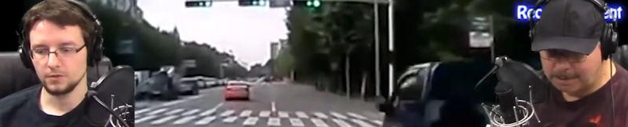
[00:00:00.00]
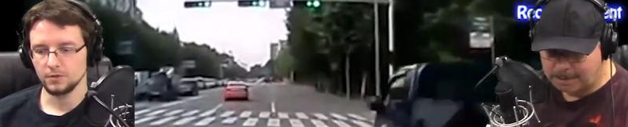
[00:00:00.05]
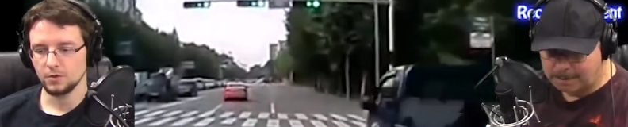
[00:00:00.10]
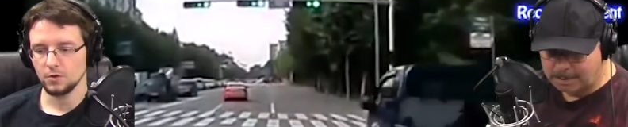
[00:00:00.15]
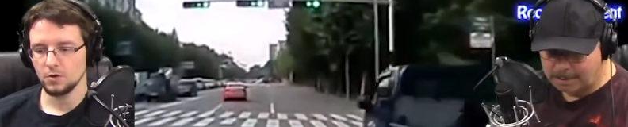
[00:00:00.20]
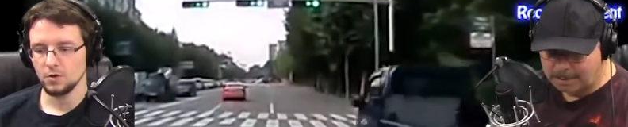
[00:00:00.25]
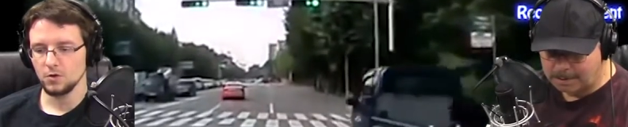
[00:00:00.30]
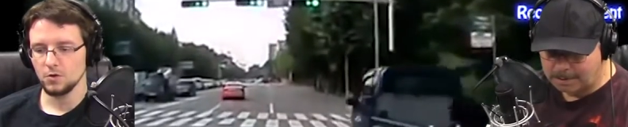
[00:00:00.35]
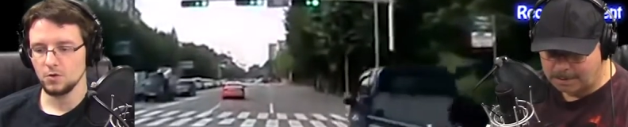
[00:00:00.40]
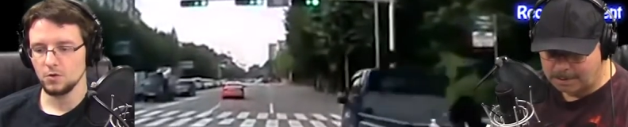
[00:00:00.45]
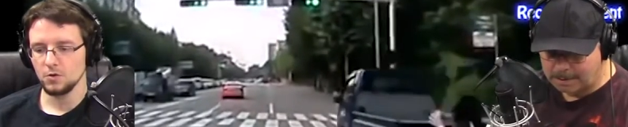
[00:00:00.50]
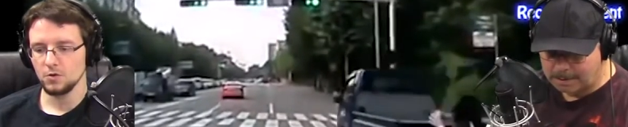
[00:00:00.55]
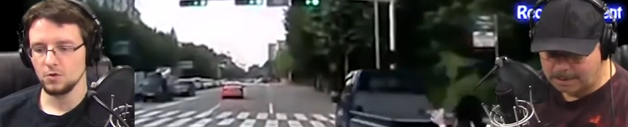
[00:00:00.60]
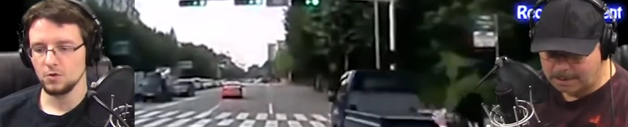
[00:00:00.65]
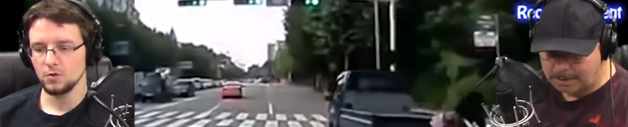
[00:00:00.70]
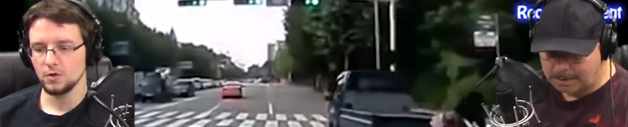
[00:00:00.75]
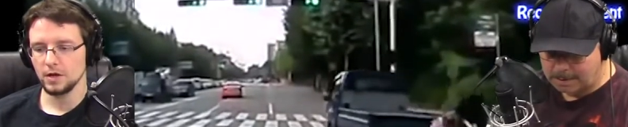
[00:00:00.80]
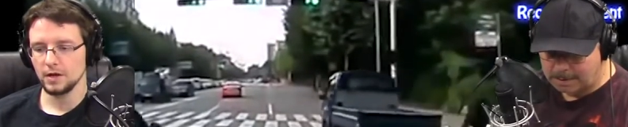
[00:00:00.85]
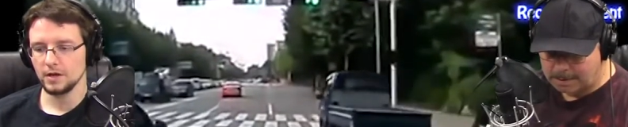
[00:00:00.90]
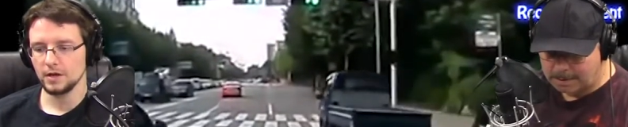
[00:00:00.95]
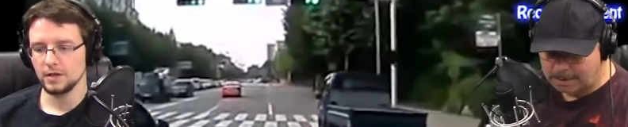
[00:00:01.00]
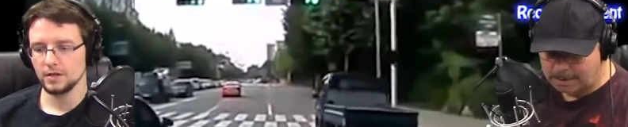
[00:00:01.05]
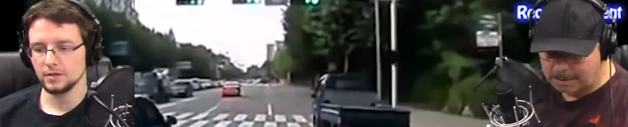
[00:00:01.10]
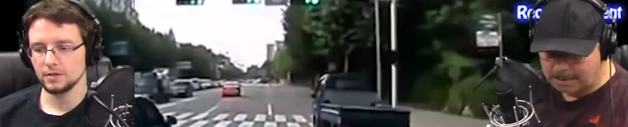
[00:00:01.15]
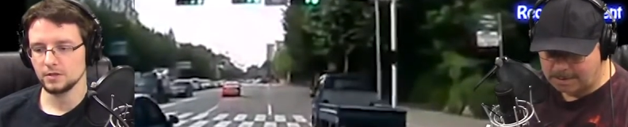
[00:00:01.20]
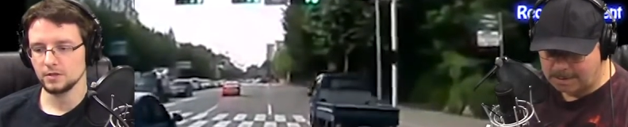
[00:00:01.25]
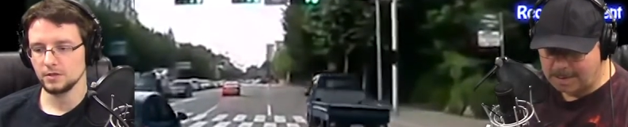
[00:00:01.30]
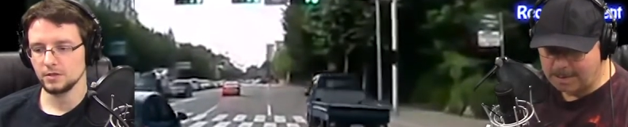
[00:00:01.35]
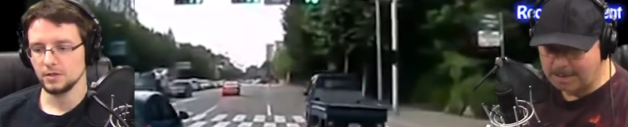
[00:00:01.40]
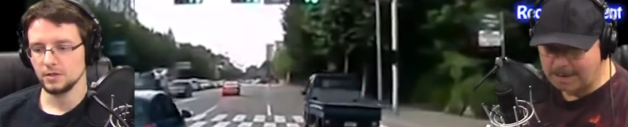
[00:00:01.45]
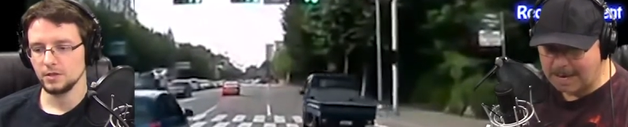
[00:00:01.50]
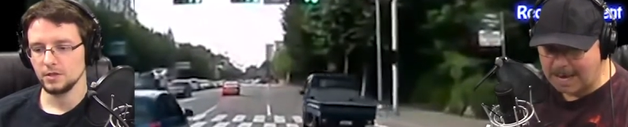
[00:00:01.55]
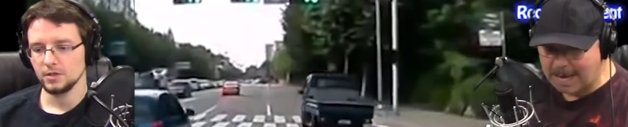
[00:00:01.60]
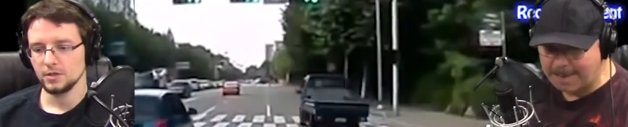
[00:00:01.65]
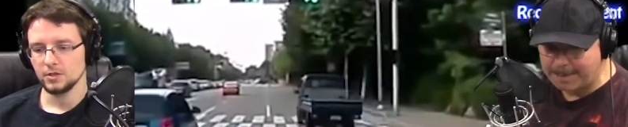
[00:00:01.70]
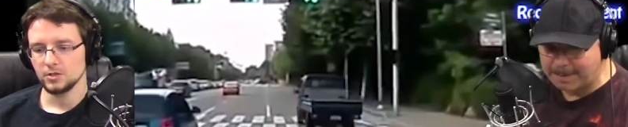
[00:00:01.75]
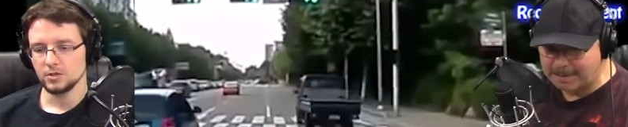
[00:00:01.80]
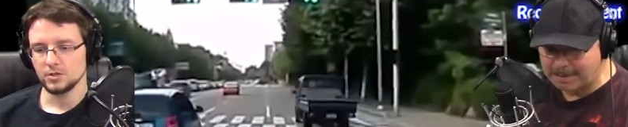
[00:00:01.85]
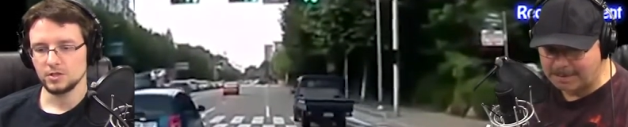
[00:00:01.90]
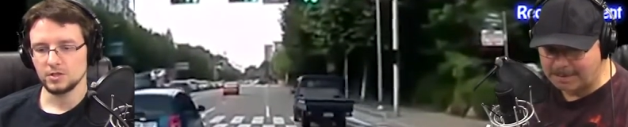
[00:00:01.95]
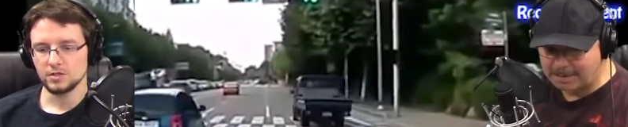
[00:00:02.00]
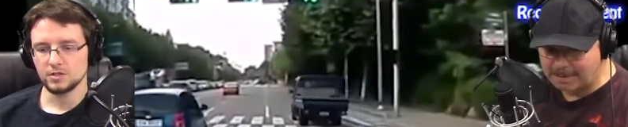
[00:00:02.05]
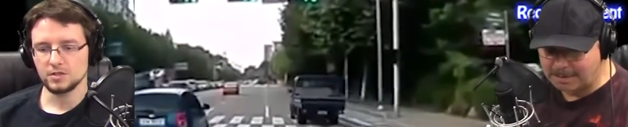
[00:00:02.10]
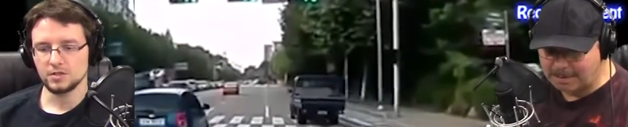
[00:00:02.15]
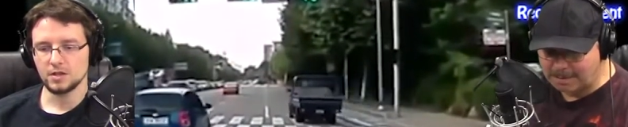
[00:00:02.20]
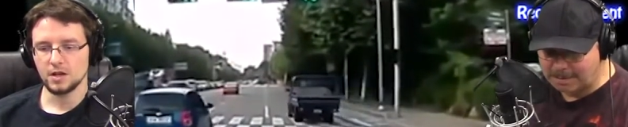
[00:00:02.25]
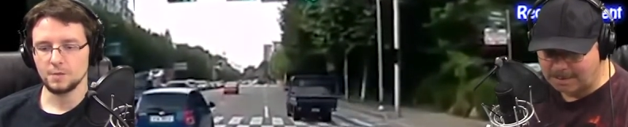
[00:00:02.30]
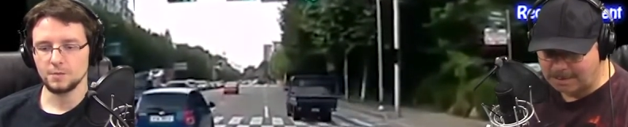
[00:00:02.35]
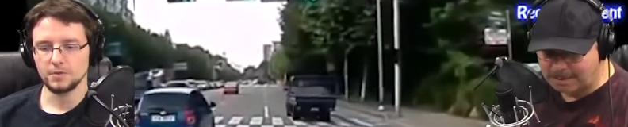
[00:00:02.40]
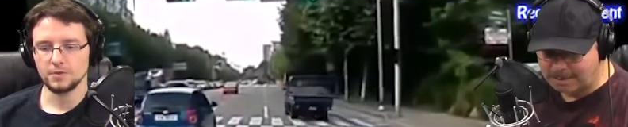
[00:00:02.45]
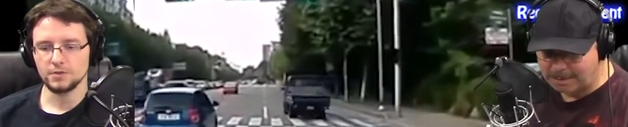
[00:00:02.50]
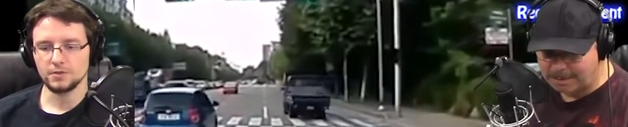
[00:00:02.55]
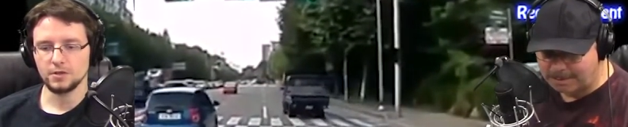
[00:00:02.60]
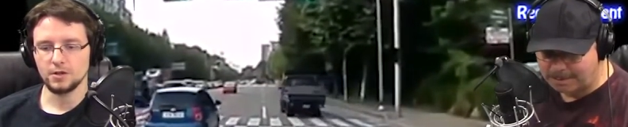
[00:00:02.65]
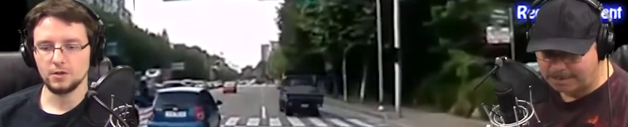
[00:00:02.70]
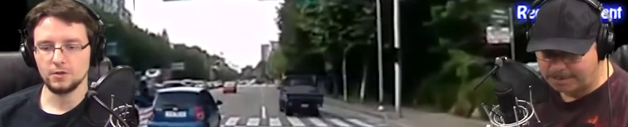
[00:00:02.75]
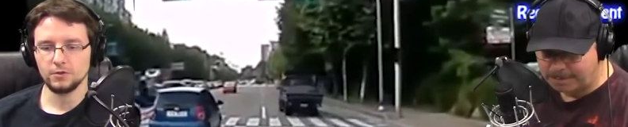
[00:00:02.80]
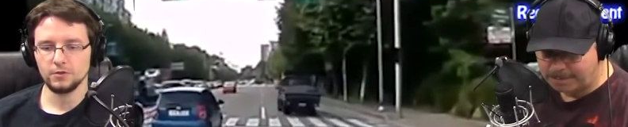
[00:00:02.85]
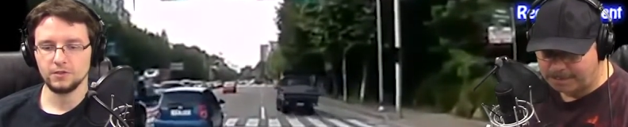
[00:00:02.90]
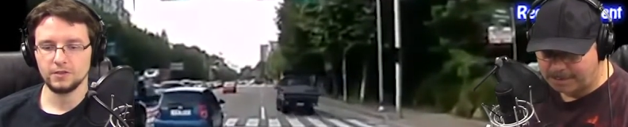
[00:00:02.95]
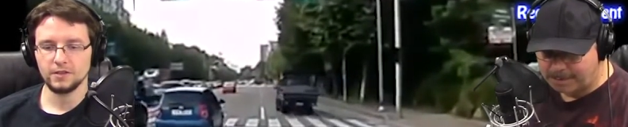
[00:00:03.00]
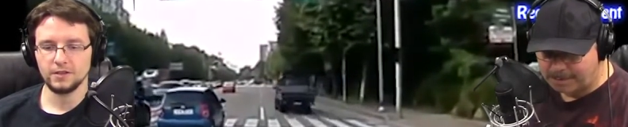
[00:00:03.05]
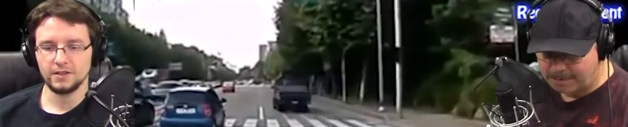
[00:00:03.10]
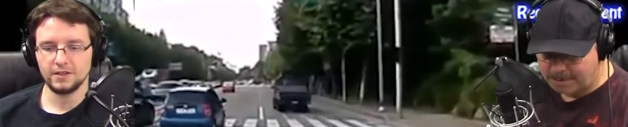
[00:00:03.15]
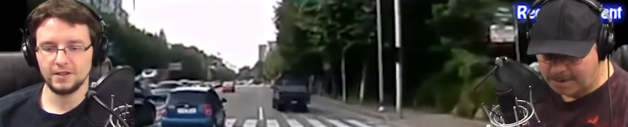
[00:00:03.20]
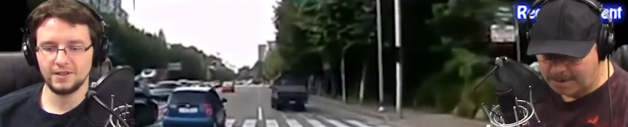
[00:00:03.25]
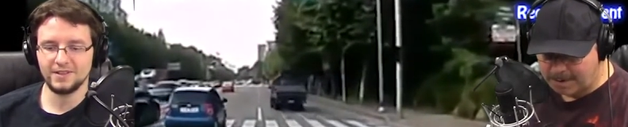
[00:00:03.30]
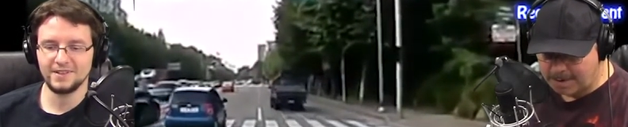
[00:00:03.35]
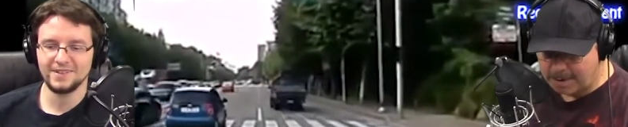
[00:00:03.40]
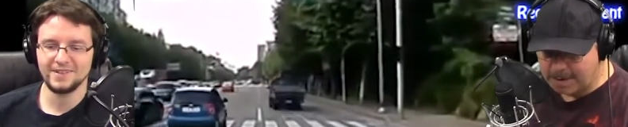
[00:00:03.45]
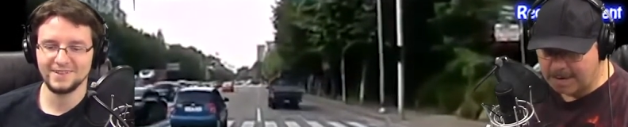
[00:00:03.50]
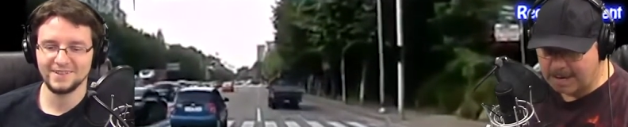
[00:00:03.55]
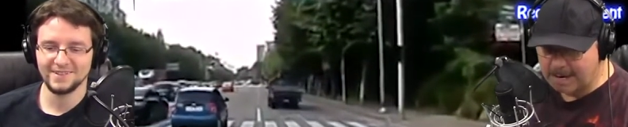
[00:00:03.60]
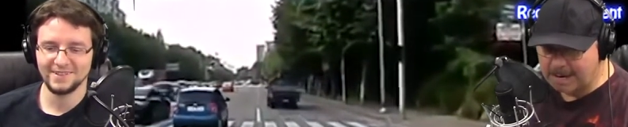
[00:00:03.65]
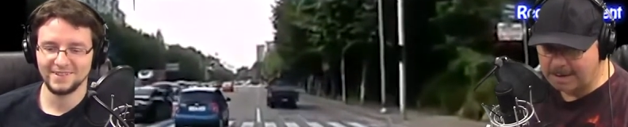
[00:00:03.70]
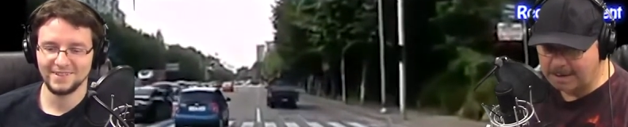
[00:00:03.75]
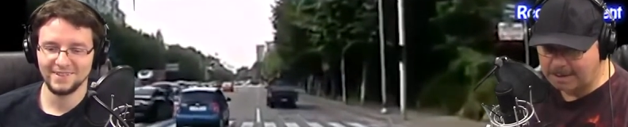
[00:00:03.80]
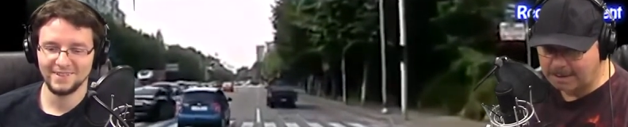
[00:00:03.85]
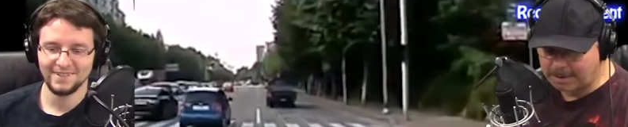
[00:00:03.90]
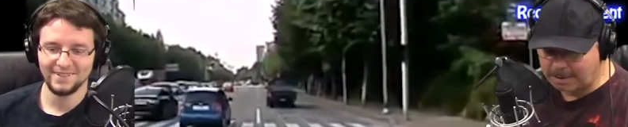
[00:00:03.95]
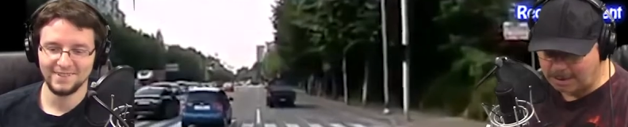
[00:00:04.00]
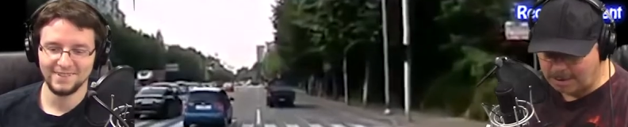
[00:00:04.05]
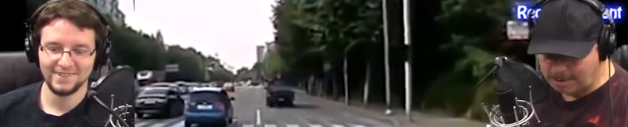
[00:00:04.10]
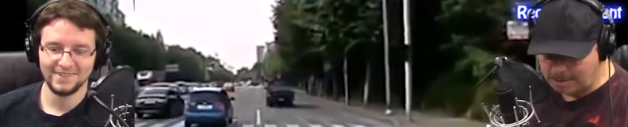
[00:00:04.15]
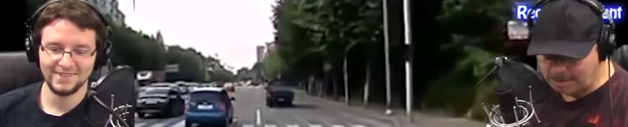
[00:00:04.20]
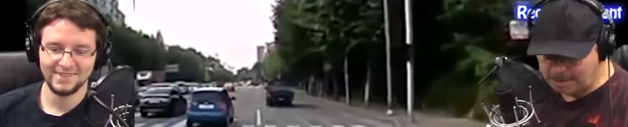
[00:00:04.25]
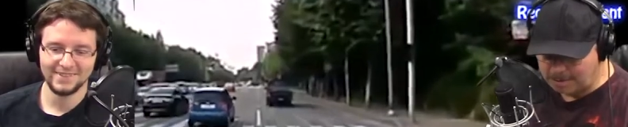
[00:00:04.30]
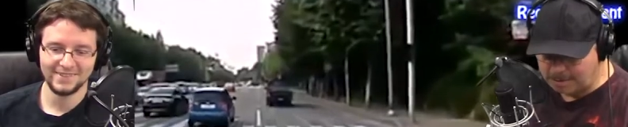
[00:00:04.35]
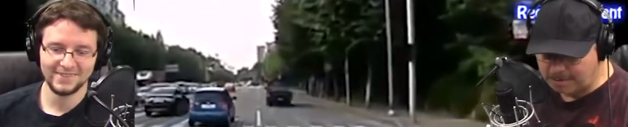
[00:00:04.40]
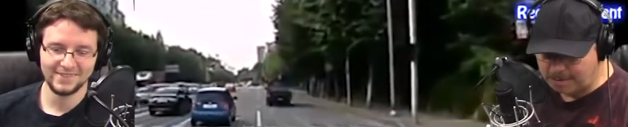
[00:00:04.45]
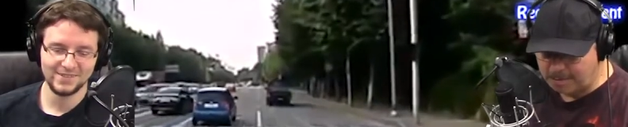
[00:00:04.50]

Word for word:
Speaker 1: Oh, that has. See to, what happens? She stubbed her toe there. Very close.